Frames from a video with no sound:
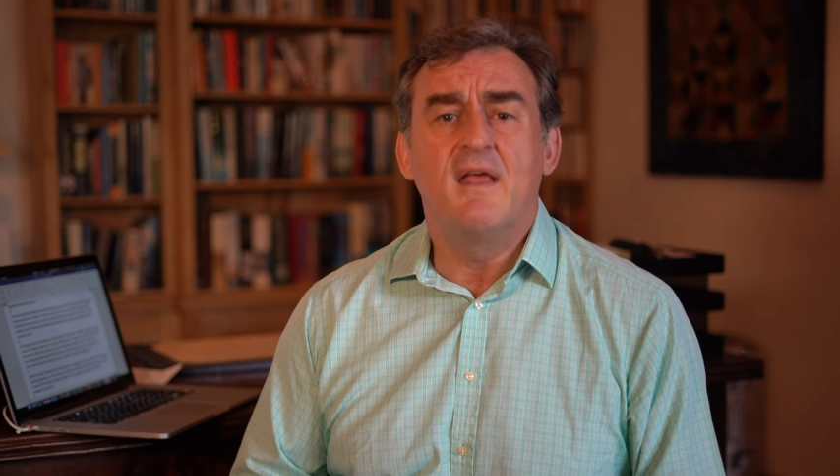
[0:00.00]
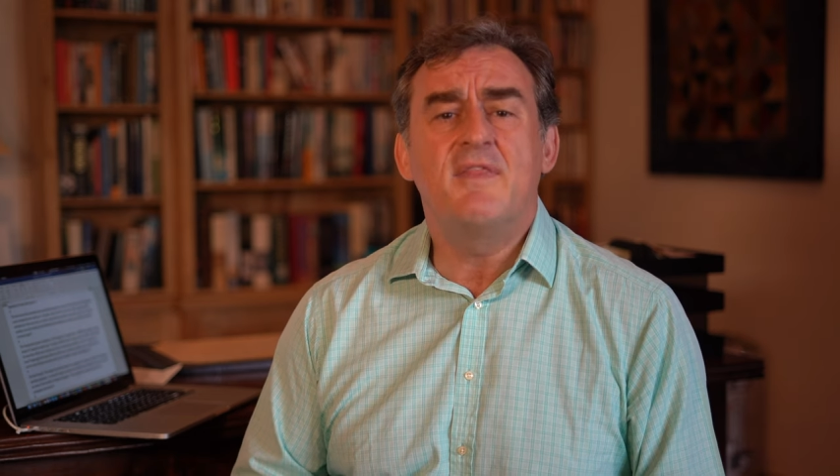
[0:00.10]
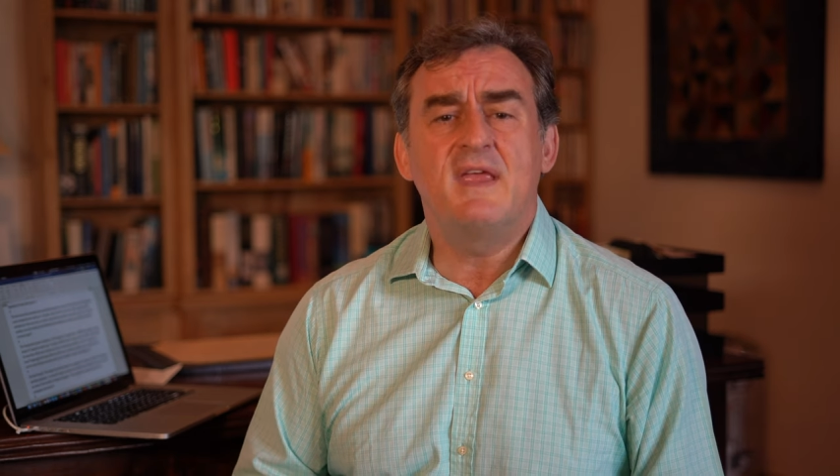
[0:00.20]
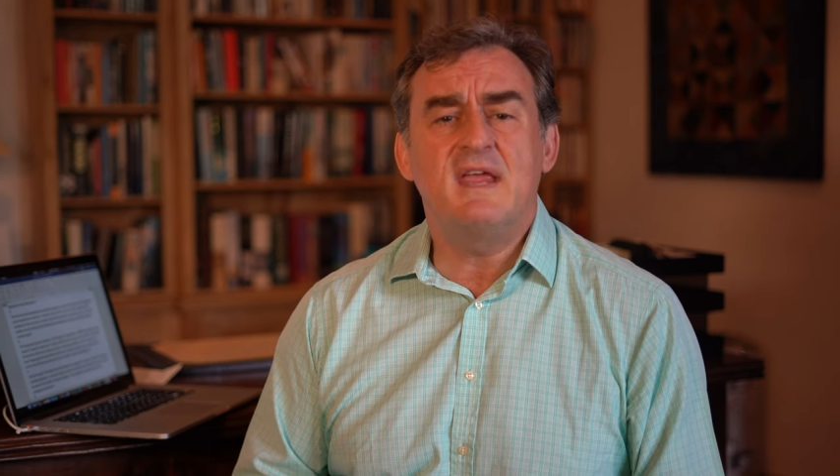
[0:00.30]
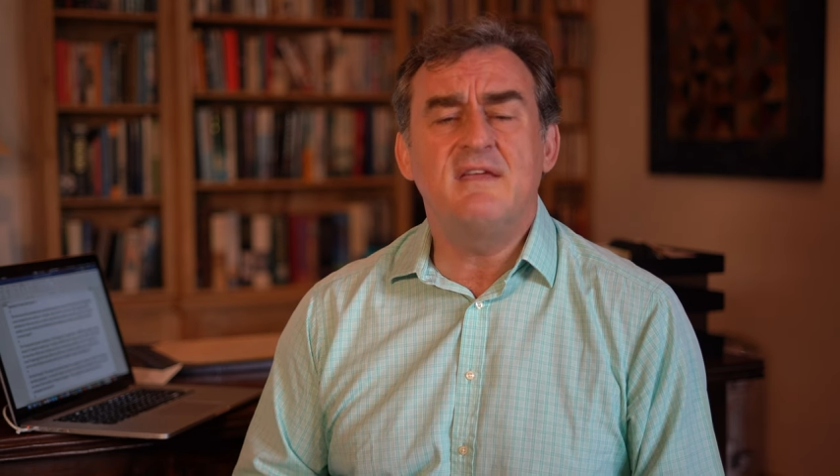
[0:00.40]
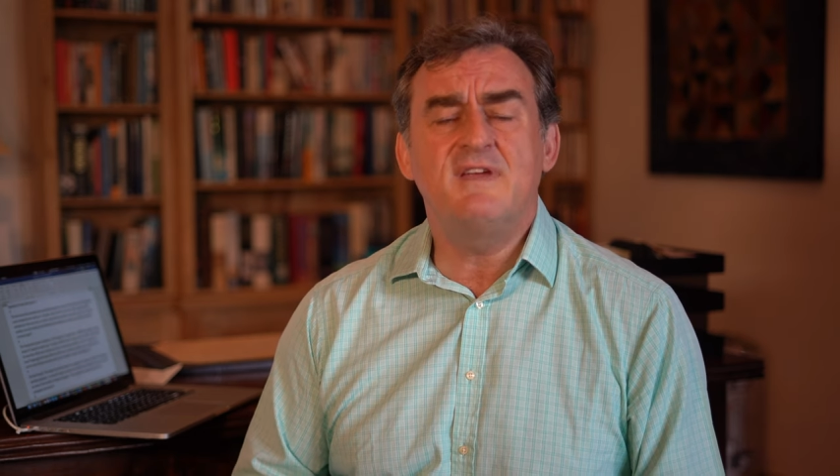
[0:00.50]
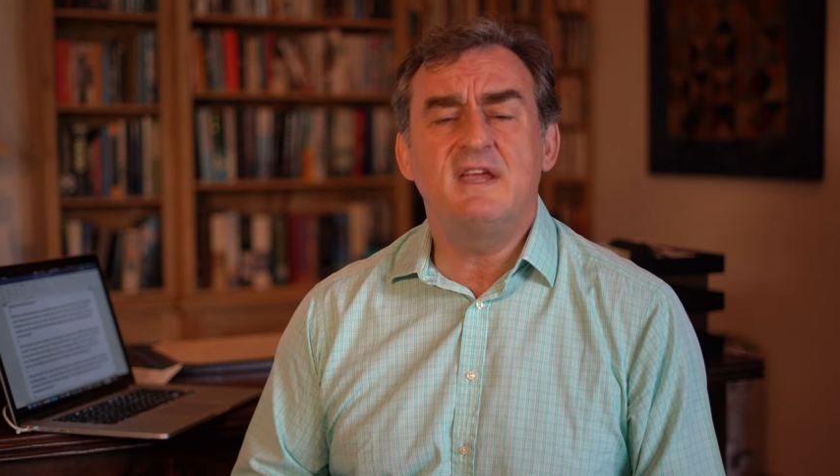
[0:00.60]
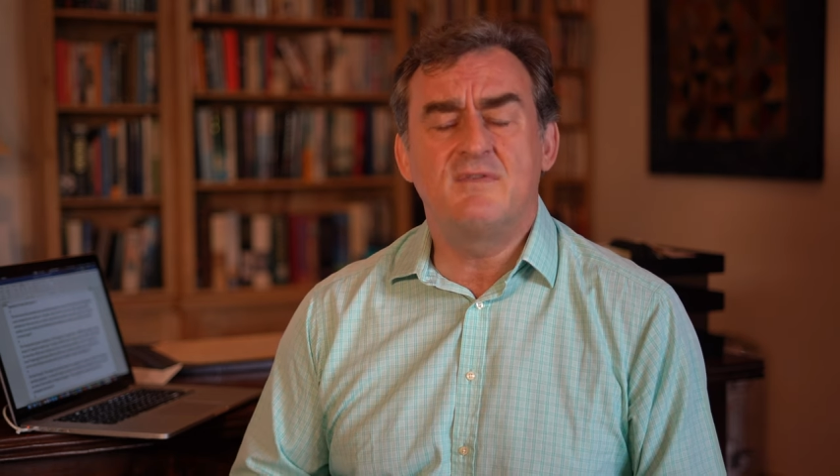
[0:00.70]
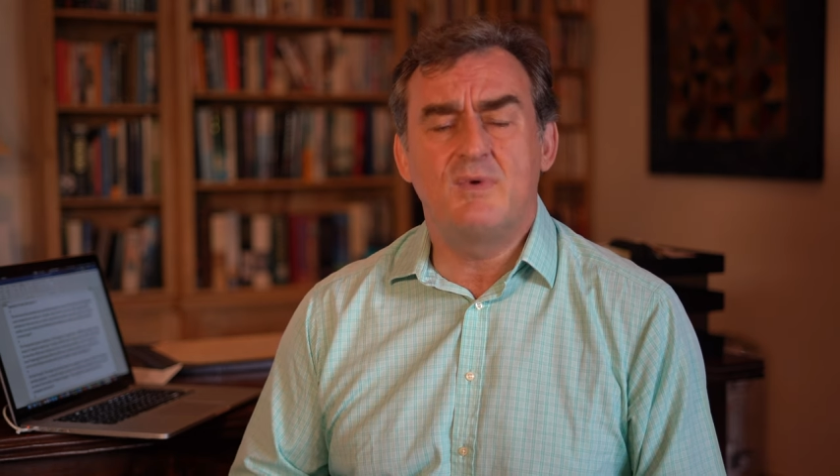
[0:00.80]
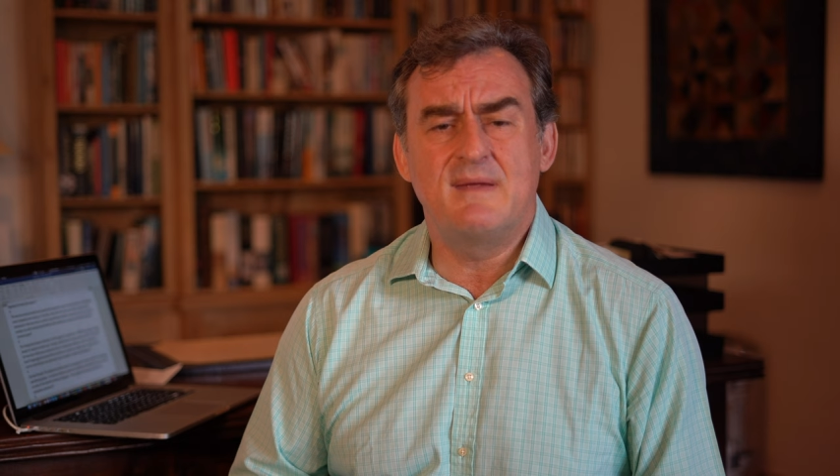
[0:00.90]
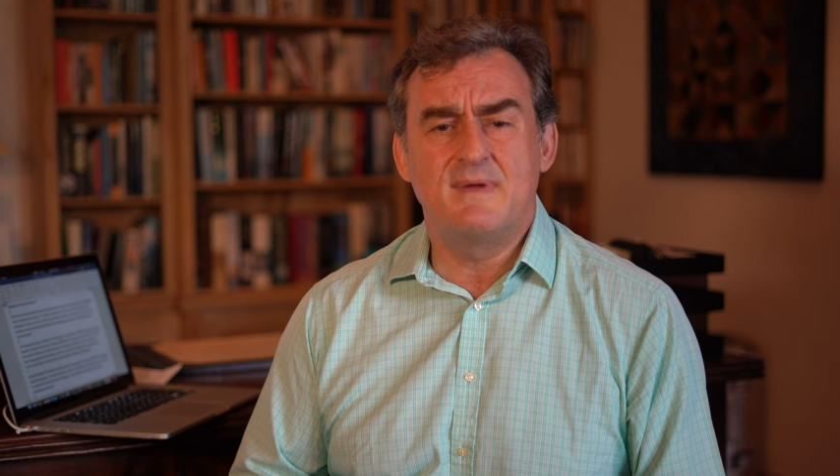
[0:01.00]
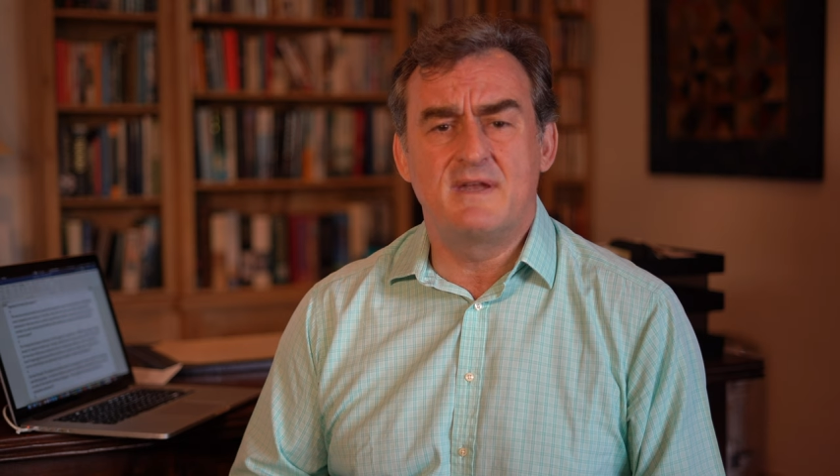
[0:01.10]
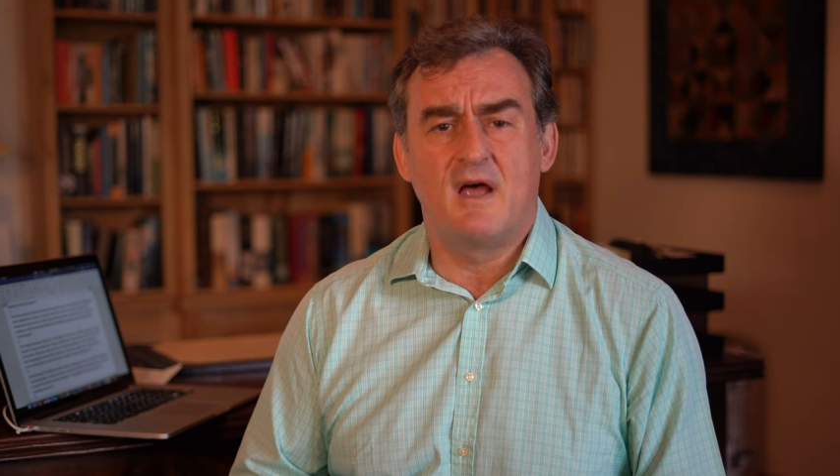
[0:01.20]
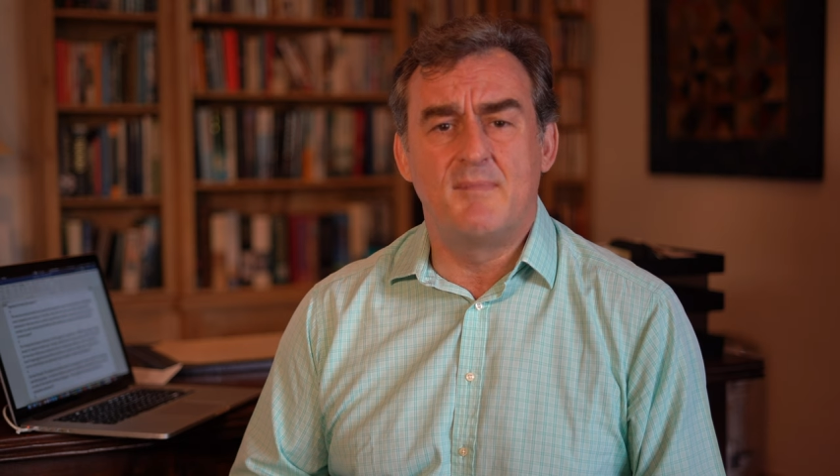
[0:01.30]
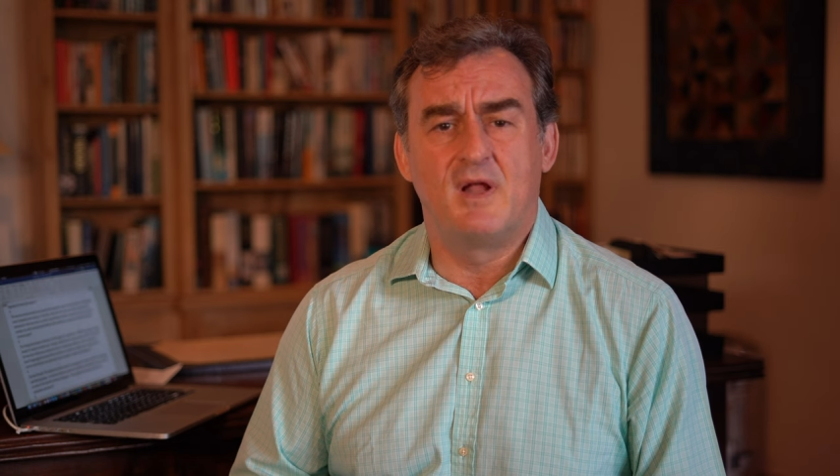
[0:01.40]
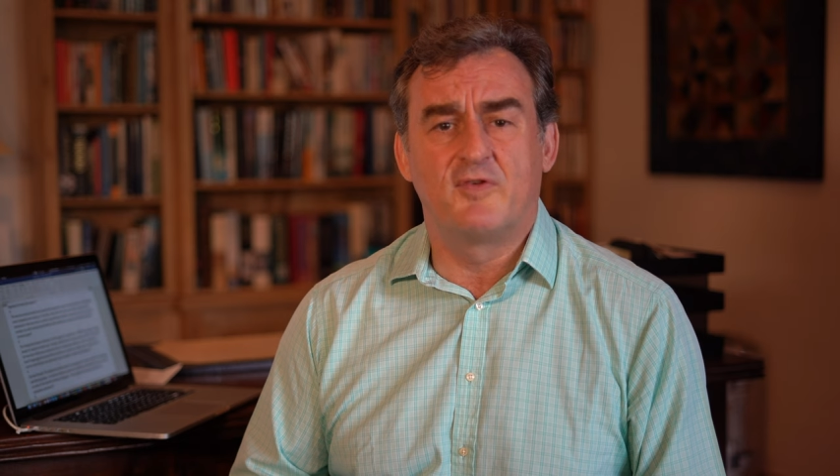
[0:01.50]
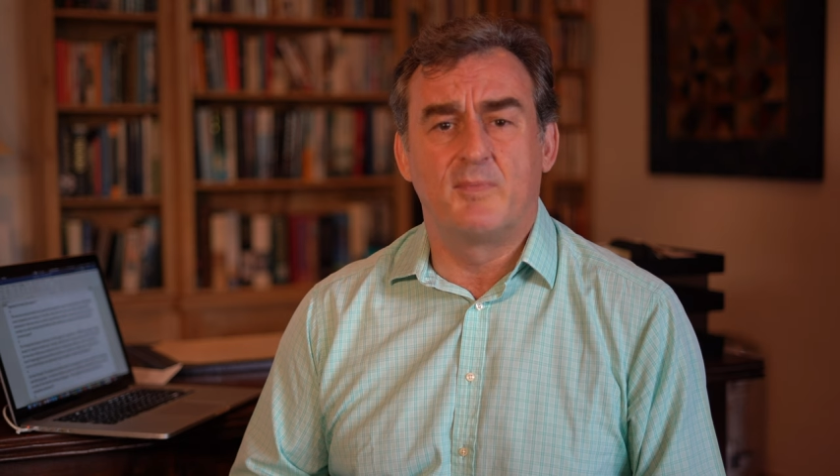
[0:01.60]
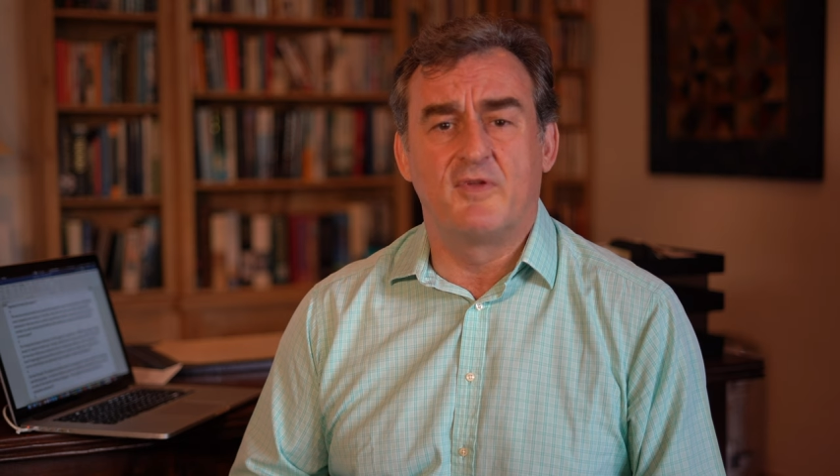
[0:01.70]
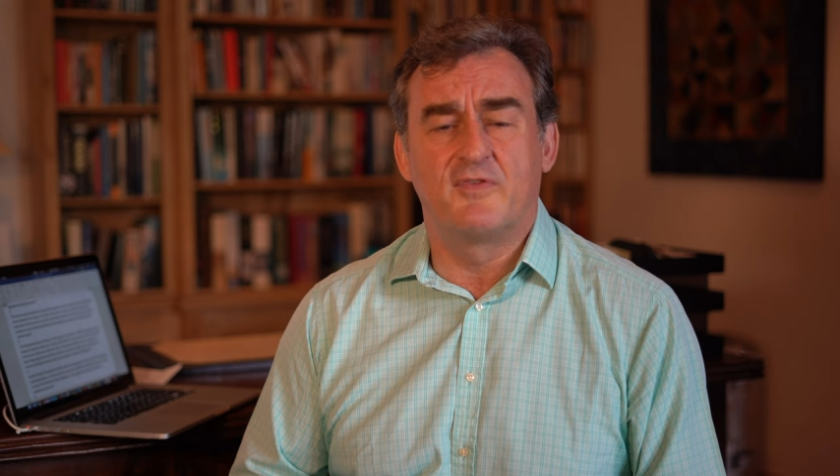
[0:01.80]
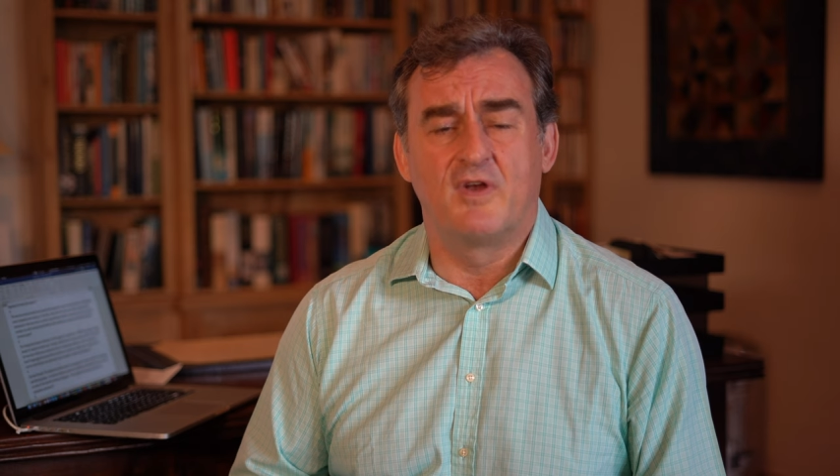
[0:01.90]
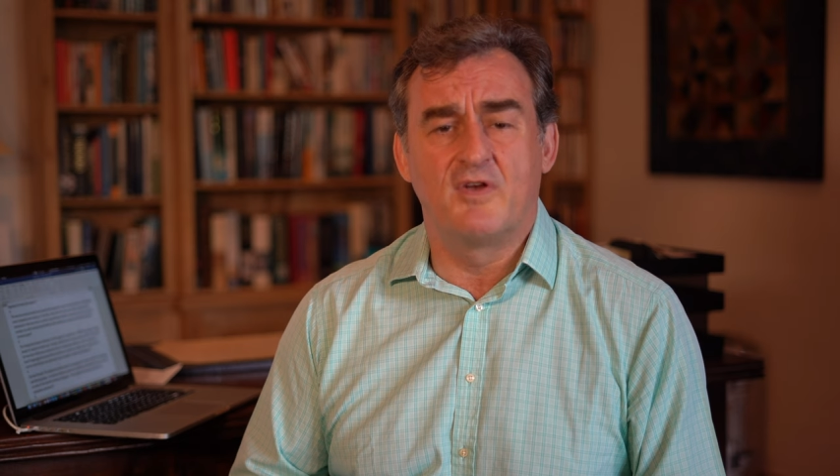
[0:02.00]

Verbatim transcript: EV to EBITDA multiple is going